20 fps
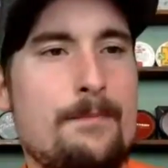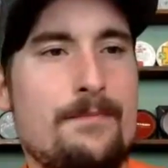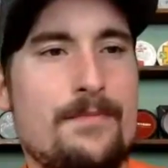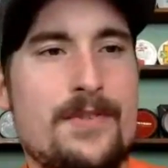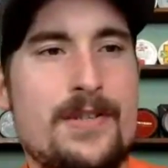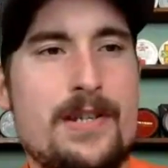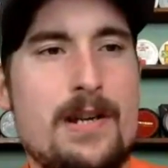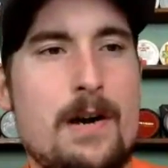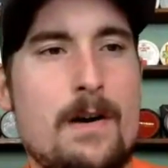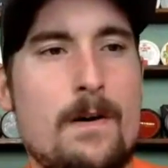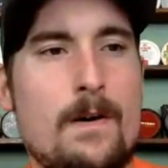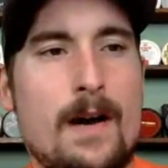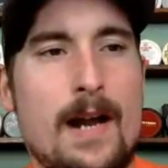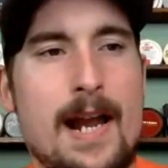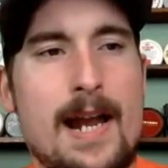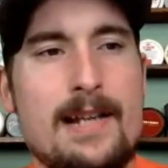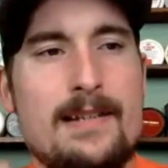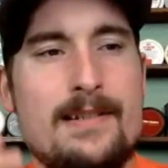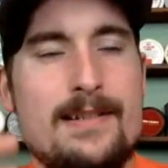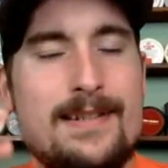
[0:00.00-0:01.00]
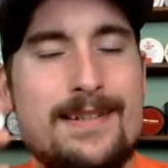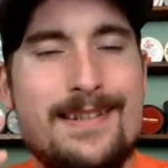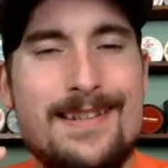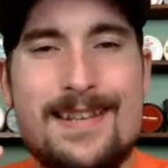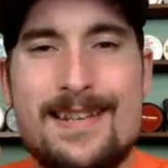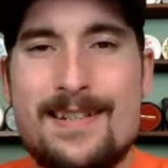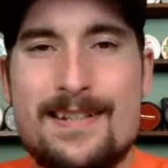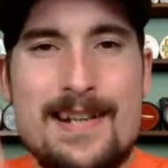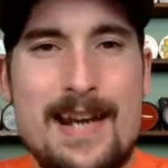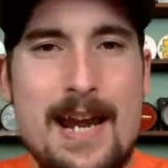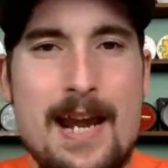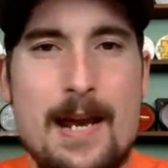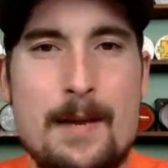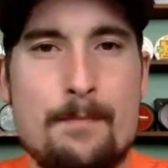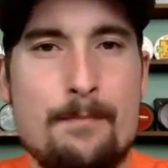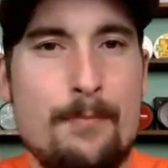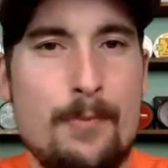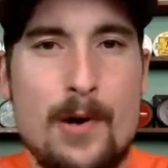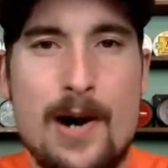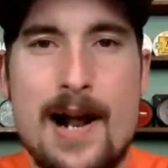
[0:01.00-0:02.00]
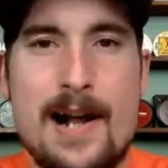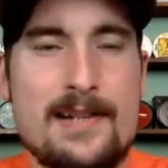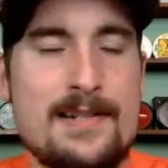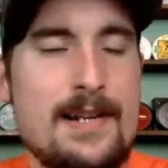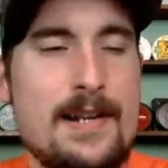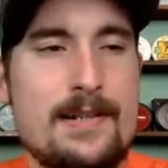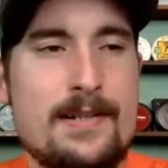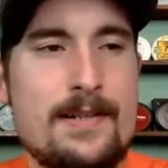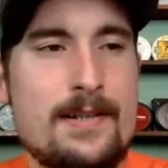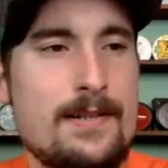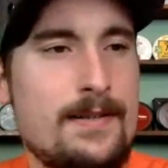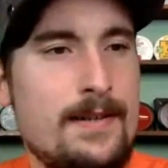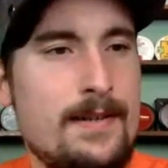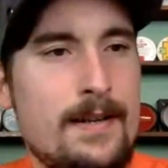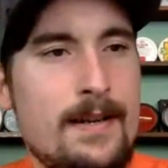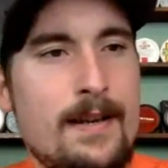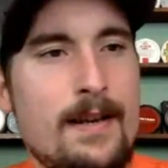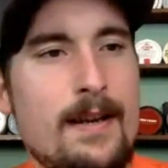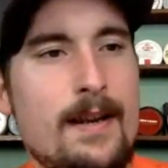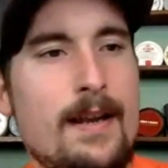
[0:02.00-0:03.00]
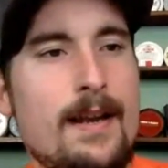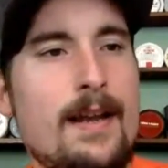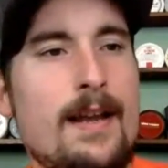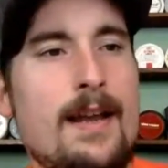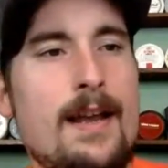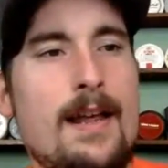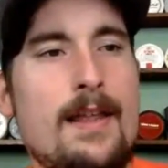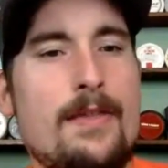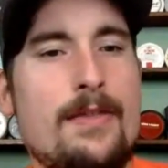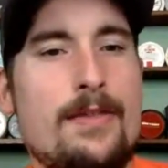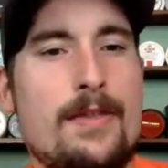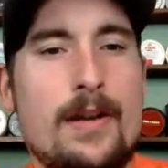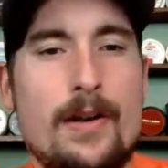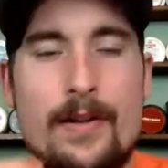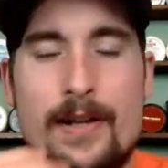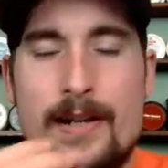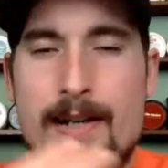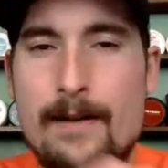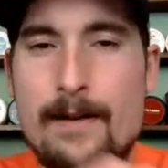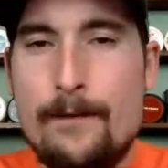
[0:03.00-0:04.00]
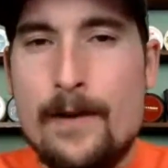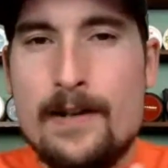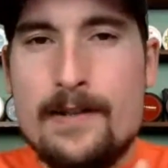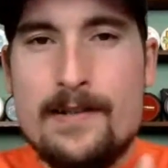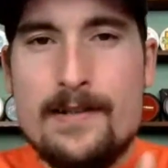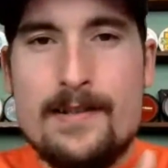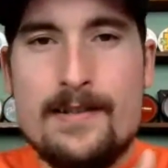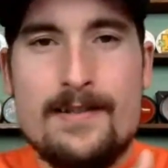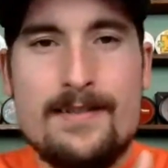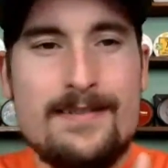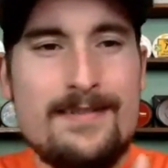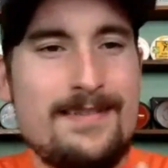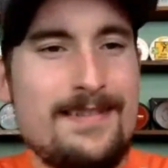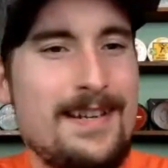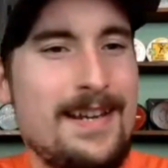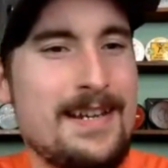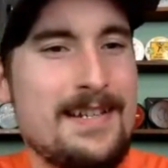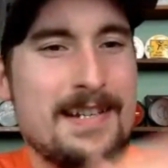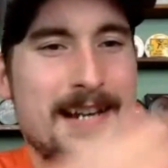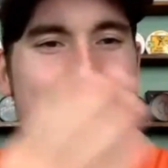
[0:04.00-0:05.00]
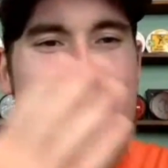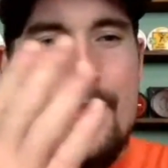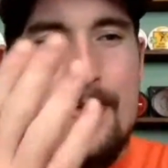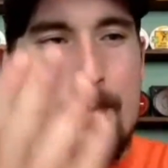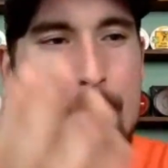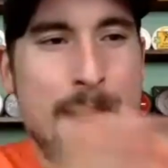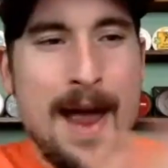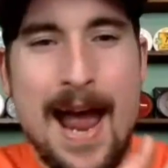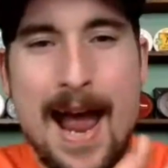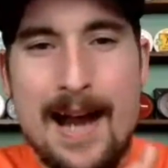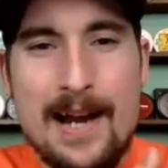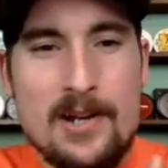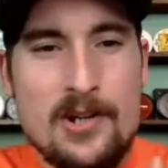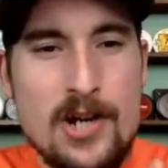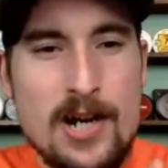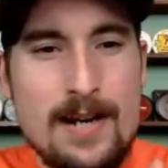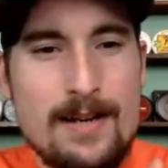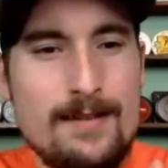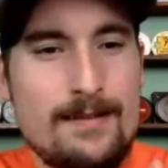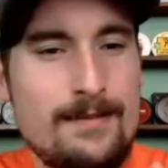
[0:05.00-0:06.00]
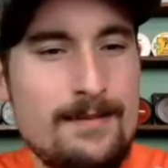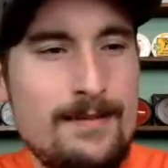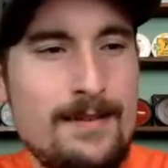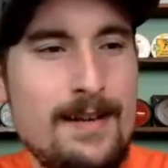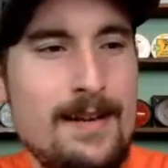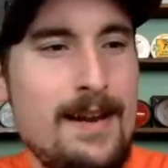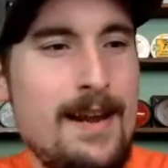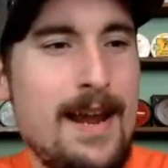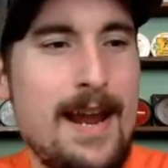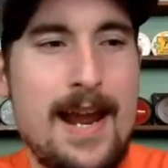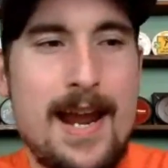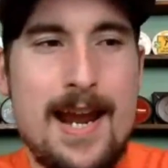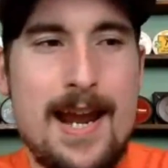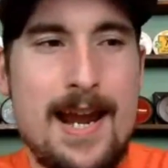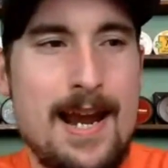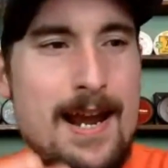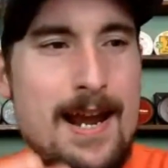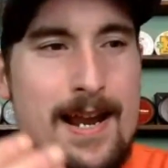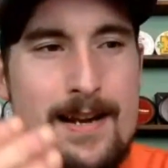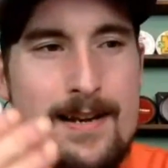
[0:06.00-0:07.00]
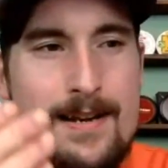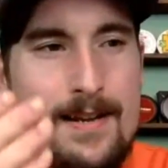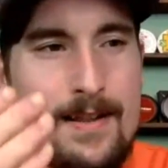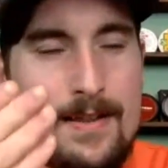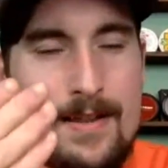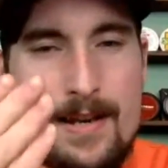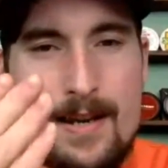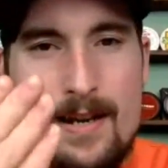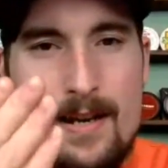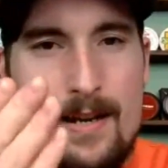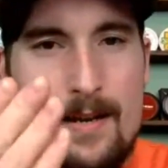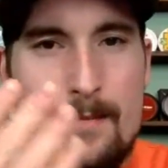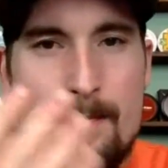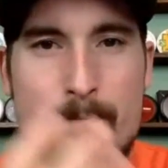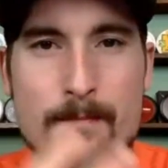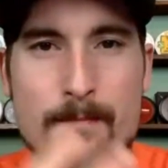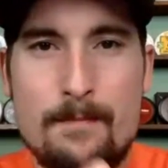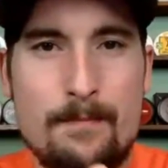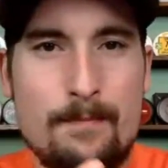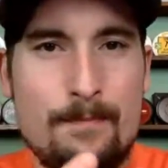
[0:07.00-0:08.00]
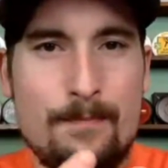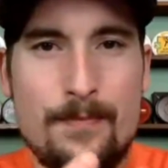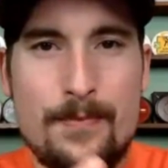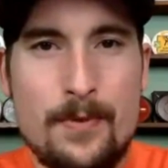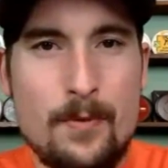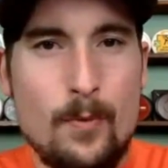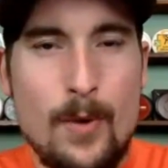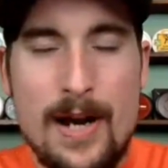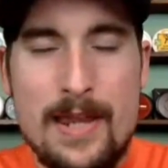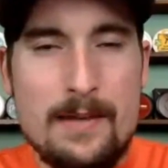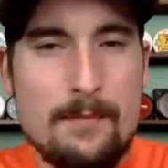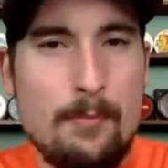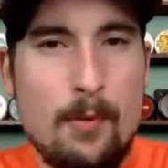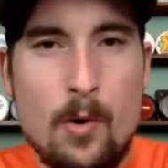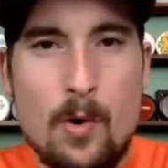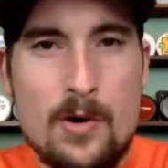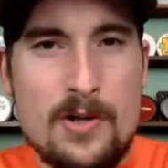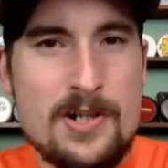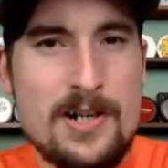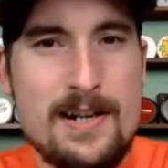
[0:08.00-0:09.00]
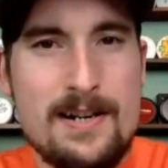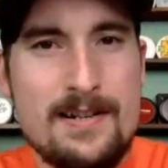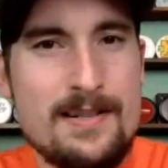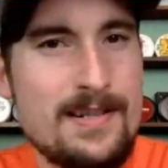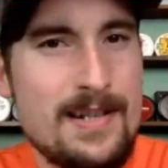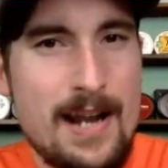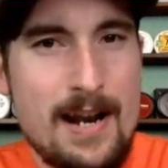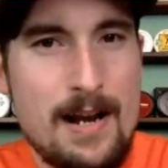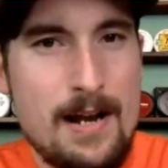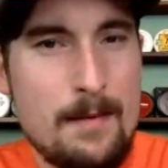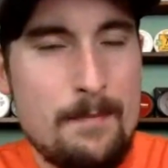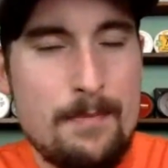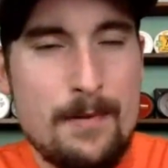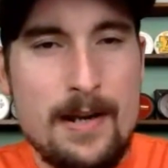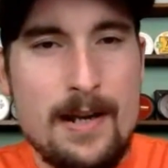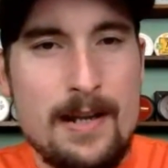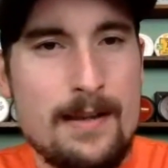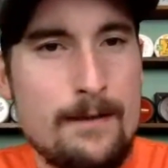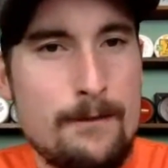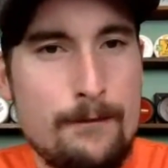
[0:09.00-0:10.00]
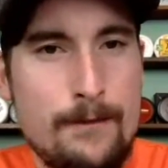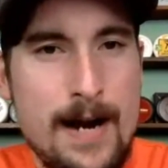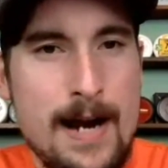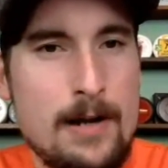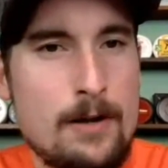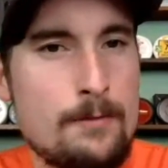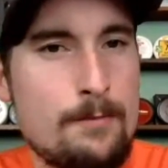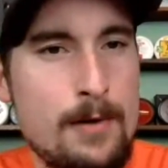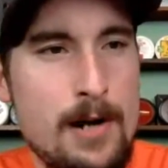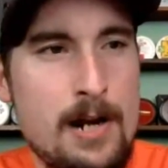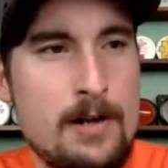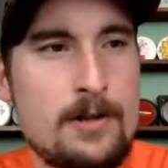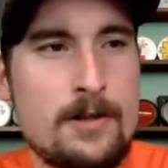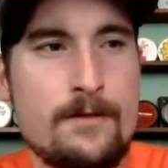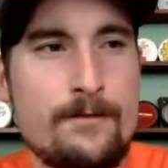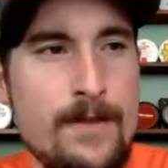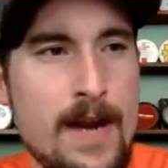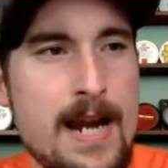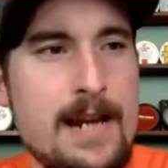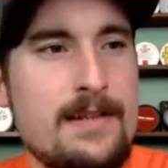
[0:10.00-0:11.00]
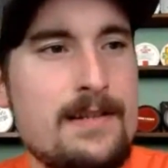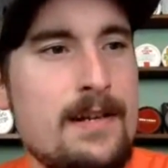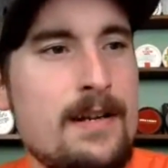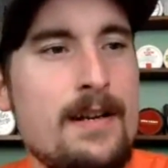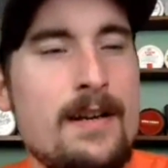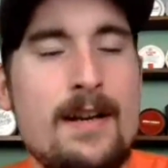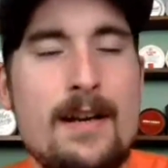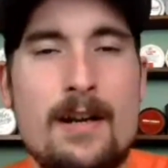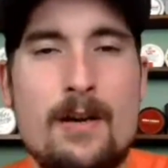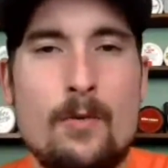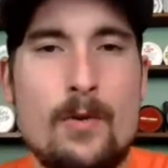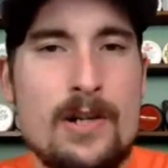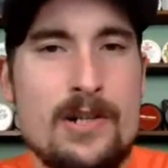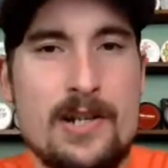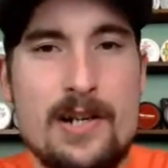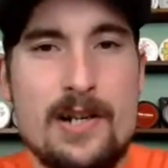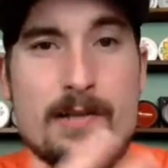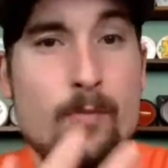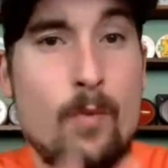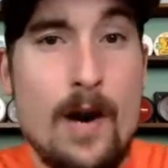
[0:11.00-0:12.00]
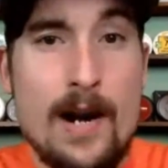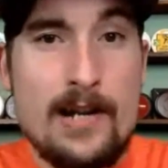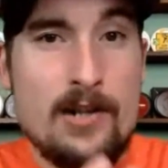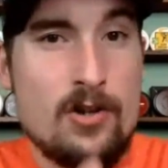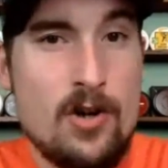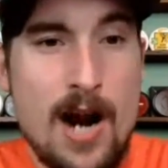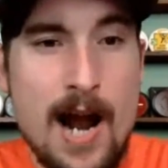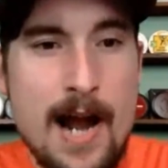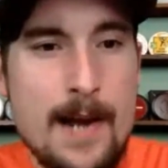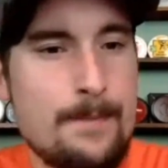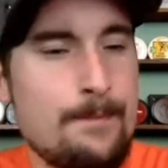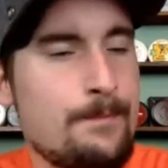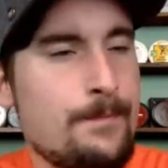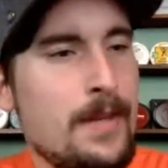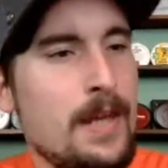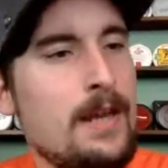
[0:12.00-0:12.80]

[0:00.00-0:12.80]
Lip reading: So it's the same processes. The only difference is, again, the packaging and the way the portion is set up in the final production phase, which is white dry.